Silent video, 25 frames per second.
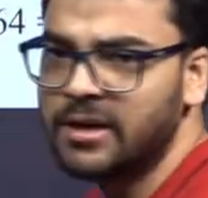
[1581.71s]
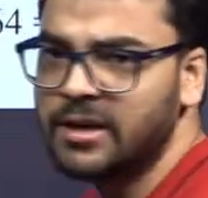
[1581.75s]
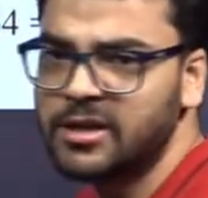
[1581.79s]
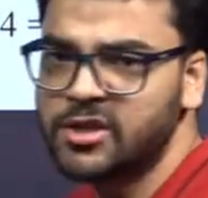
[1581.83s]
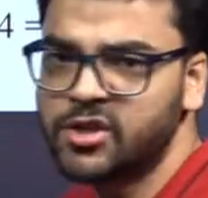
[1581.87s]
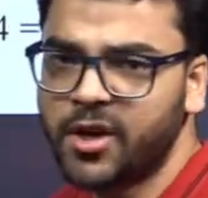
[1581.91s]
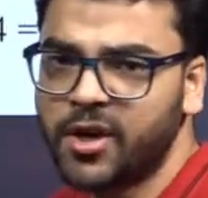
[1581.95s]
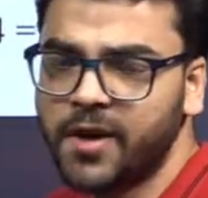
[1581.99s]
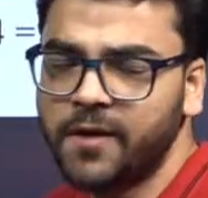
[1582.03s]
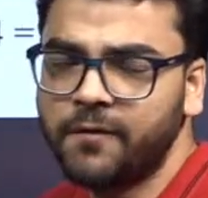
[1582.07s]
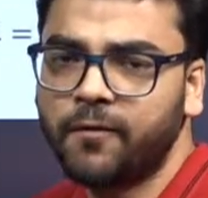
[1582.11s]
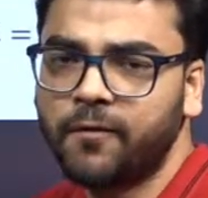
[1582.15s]

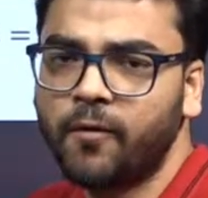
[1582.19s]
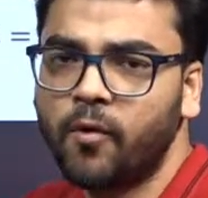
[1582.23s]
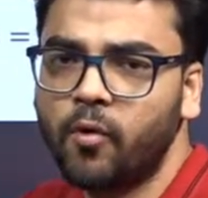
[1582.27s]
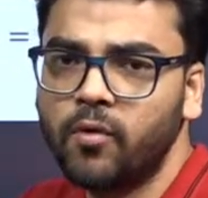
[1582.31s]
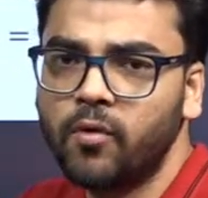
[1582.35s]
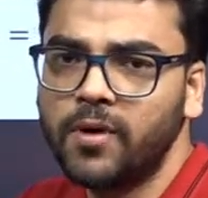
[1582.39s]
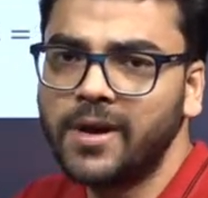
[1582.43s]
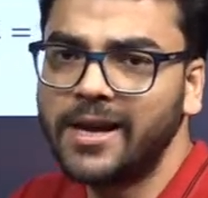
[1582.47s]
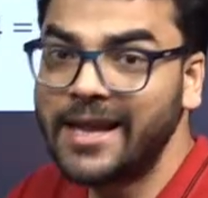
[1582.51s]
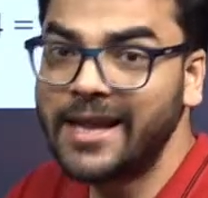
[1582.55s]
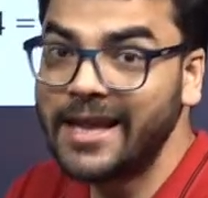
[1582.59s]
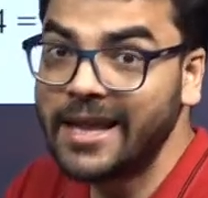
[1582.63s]
So if
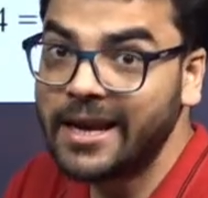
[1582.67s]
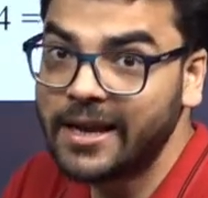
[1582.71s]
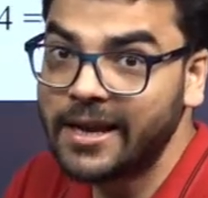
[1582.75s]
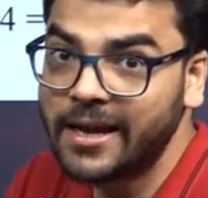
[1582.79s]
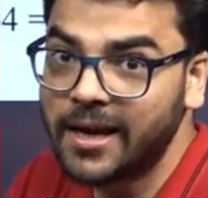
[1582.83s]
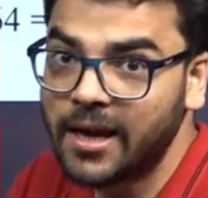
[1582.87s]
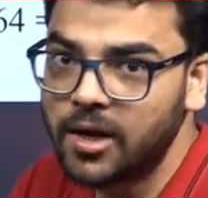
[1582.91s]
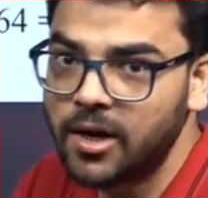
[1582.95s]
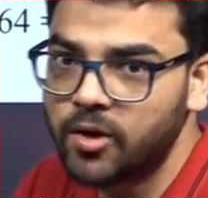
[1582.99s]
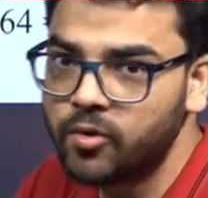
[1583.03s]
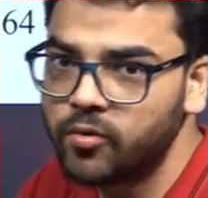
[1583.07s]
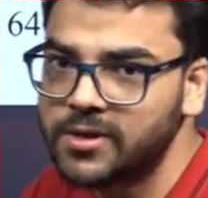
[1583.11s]
only
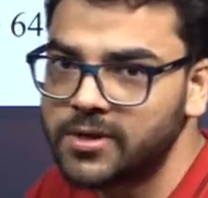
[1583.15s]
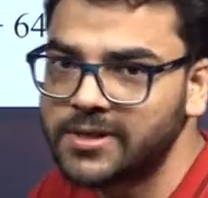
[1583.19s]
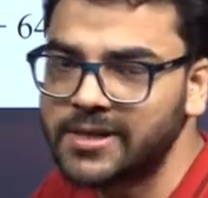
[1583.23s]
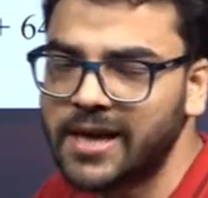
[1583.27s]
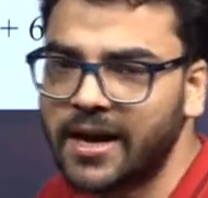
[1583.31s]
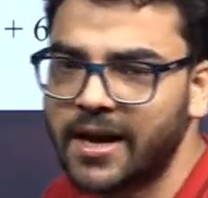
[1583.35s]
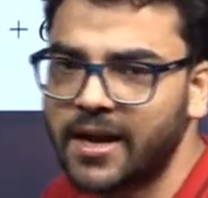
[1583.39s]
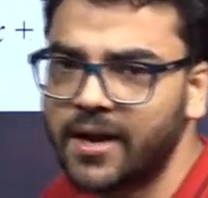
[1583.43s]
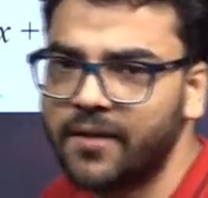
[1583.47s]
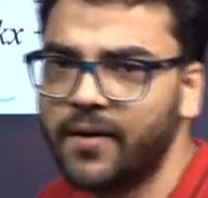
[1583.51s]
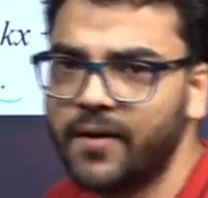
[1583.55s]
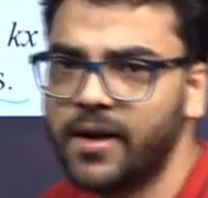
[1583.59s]
real roots
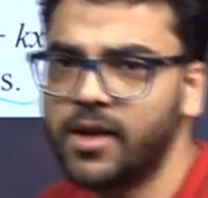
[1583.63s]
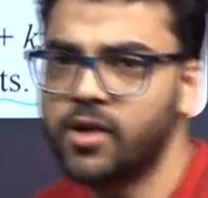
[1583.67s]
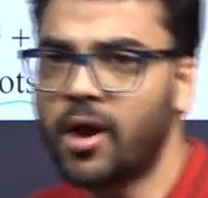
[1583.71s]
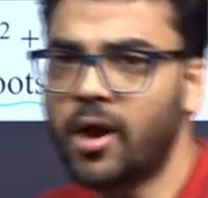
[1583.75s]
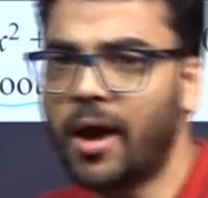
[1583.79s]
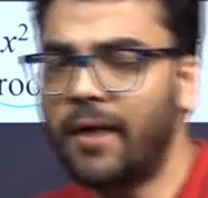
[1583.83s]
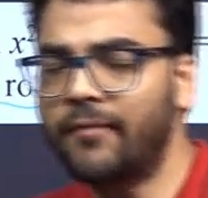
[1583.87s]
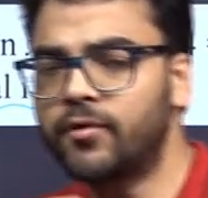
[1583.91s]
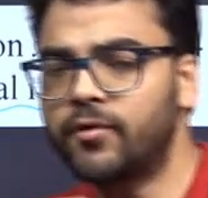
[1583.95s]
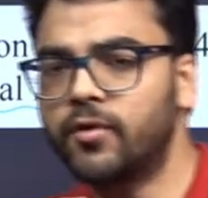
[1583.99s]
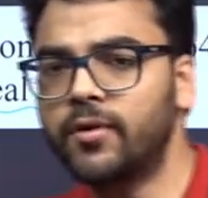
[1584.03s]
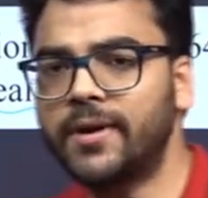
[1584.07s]
are given, you
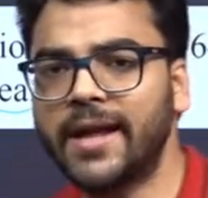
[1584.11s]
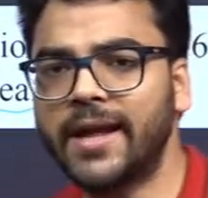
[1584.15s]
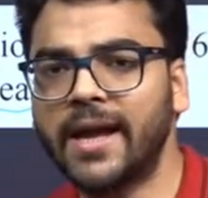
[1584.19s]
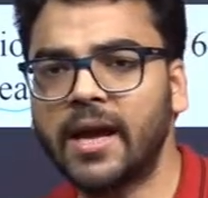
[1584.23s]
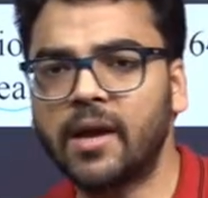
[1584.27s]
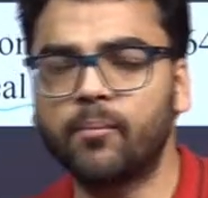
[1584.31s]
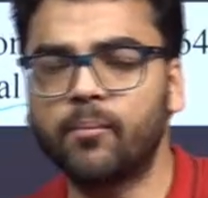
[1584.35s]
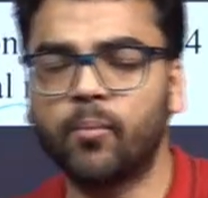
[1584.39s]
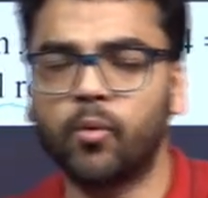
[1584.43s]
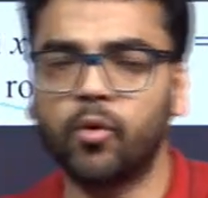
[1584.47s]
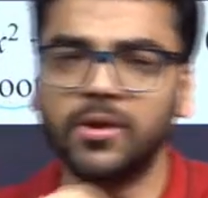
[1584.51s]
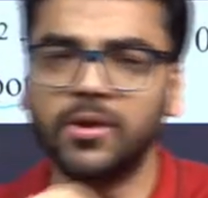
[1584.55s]
have to
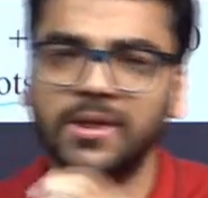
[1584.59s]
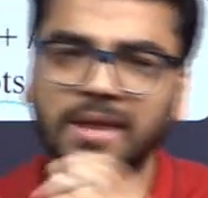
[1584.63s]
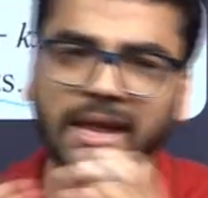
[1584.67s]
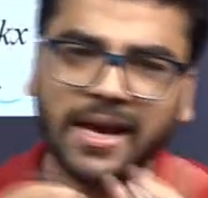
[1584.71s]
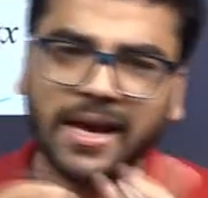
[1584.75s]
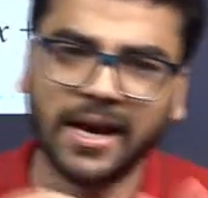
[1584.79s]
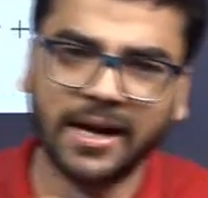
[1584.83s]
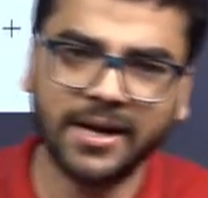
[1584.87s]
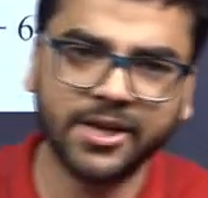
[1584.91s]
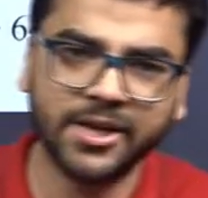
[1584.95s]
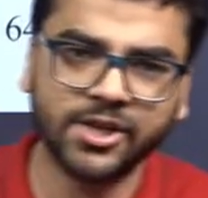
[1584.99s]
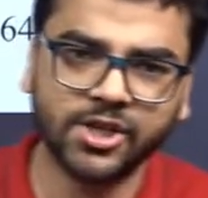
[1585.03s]
take both
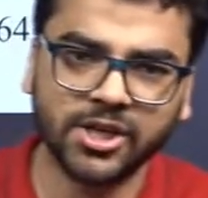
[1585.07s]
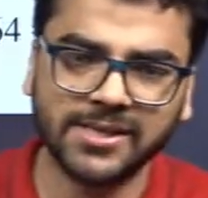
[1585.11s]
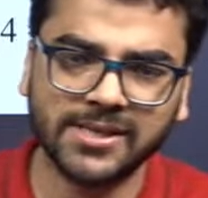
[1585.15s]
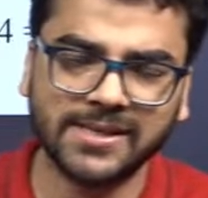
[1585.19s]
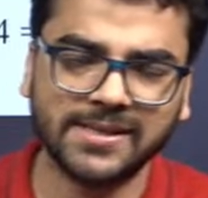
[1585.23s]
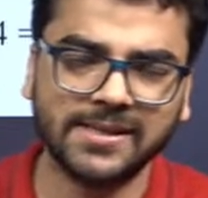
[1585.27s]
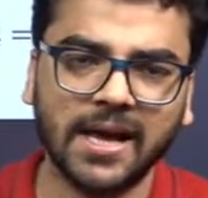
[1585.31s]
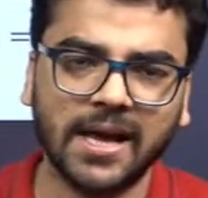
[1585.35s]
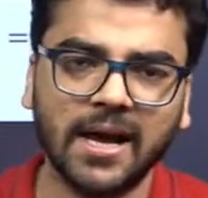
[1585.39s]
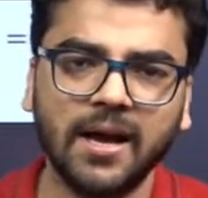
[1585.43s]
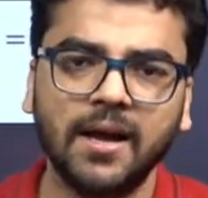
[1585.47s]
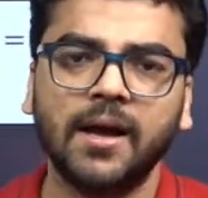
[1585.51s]
the
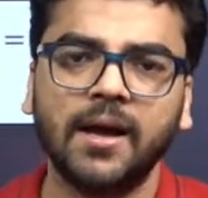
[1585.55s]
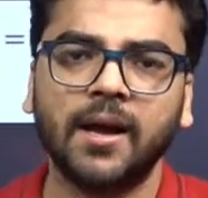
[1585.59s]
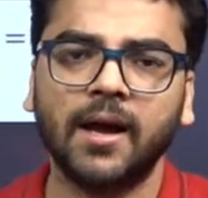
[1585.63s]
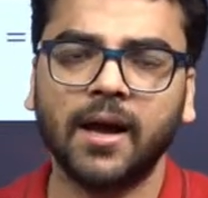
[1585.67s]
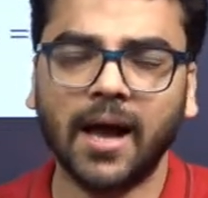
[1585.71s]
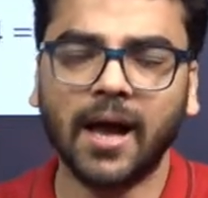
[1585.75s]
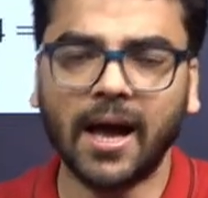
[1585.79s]
conditions now.